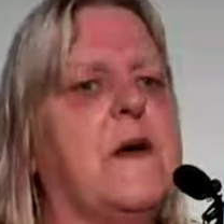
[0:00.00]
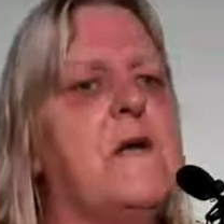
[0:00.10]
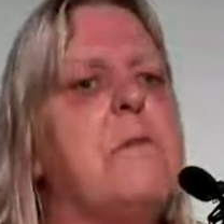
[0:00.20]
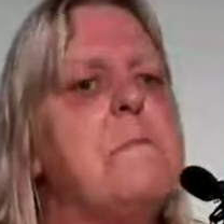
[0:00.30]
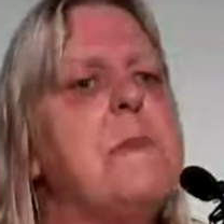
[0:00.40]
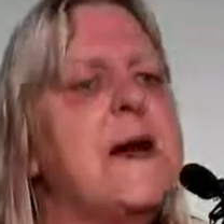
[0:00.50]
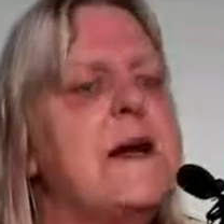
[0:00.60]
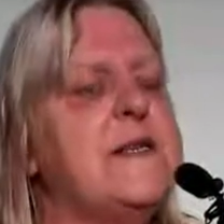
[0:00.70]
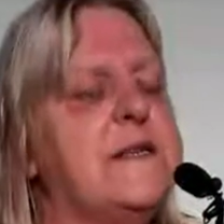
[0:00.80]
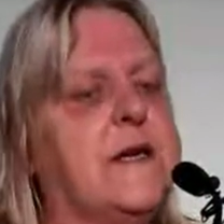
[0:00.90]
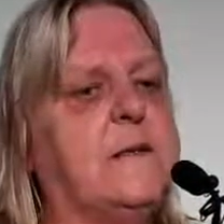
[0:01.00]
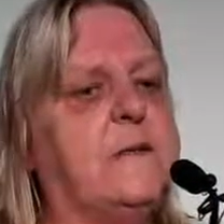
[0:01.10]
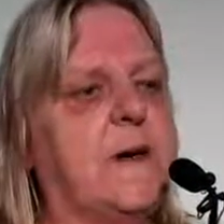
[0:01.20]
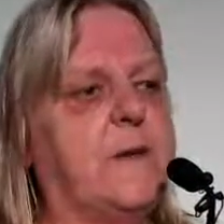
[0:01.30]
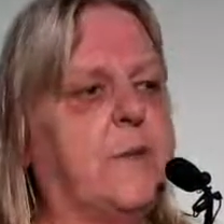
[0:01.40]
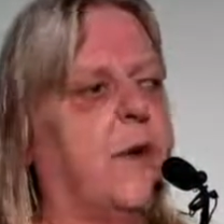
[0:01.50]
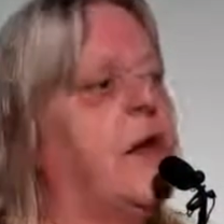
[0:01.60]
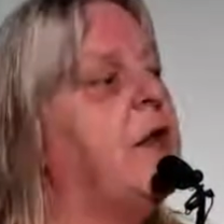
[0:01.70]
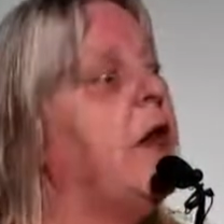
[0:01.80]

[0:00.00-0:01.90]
They're amazing people and